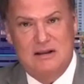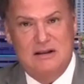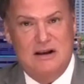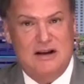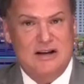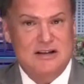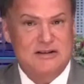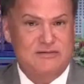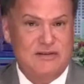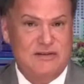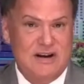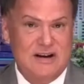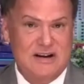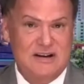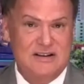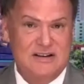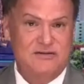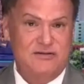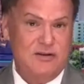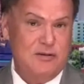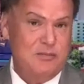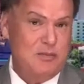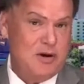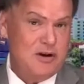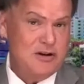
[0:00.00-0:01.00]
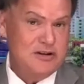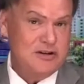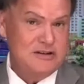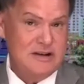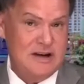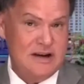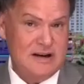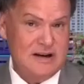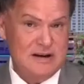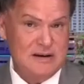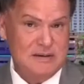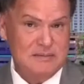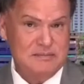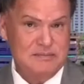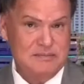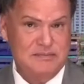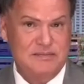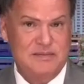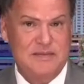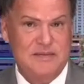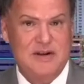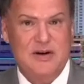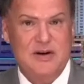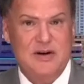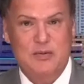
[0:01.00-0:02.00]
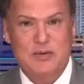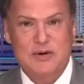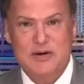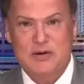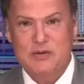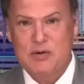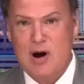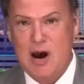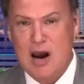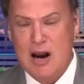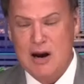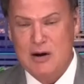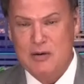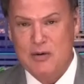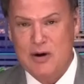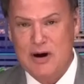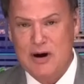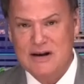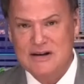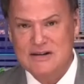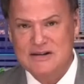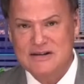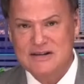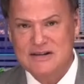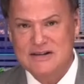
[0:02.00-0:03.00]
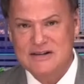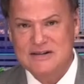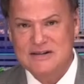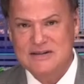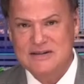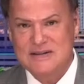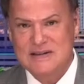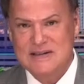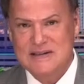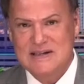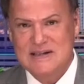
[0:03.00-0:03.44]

Las Vegas football stadium. You know, we do high rises,